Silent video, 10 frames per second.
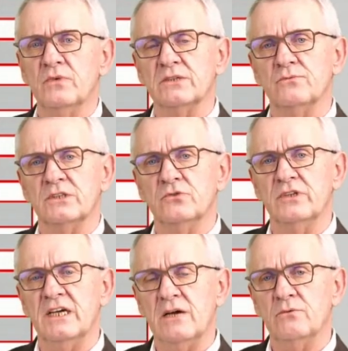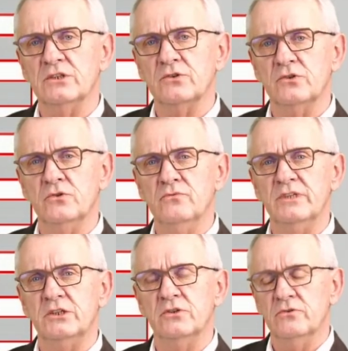What today I want to do
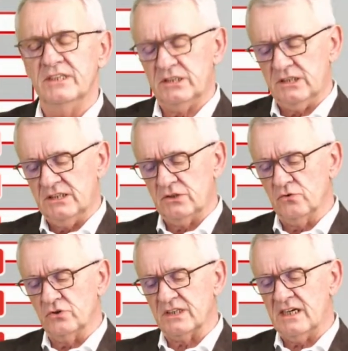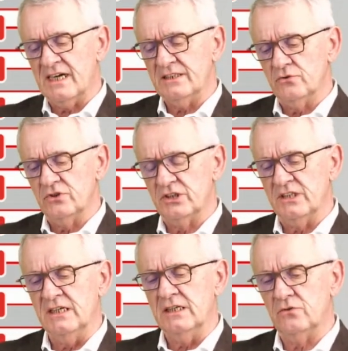with you is to try
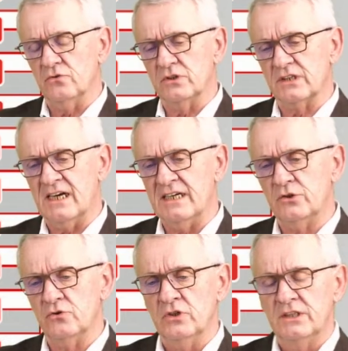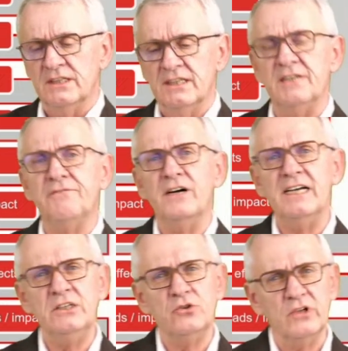to
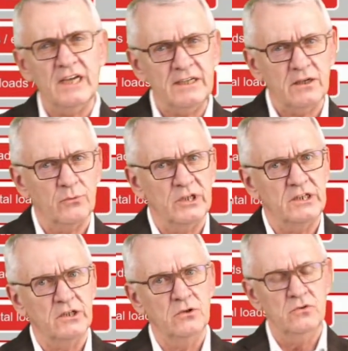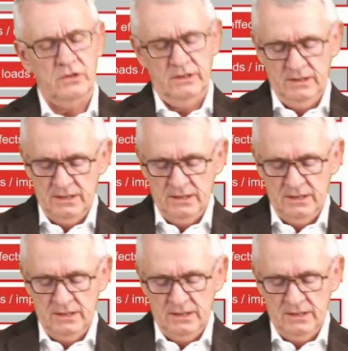define together with you